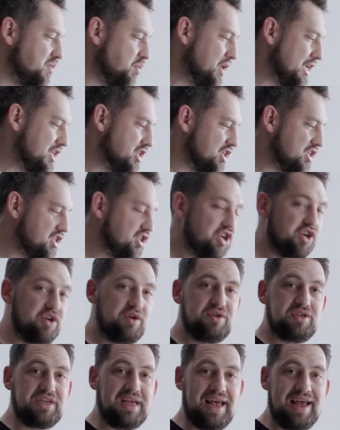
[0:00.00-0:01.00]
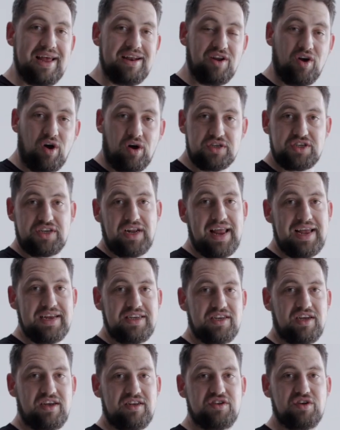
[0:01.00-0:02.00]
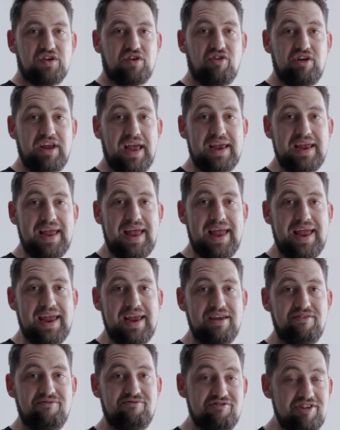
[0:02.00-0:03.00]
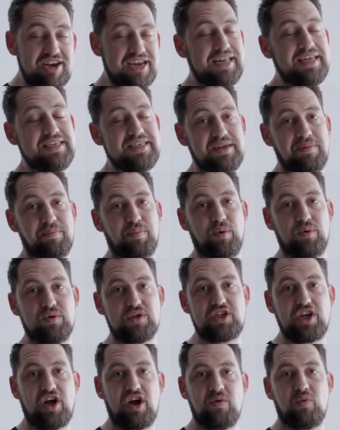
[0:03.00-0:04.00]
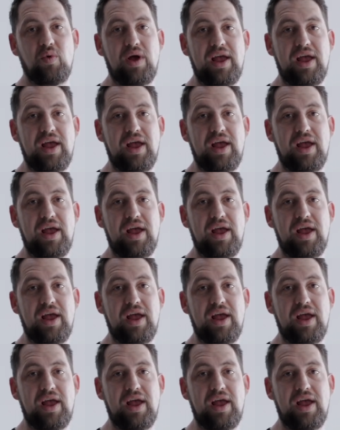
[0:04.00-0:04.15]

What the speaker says: we just use an oscillator to create a really simple sine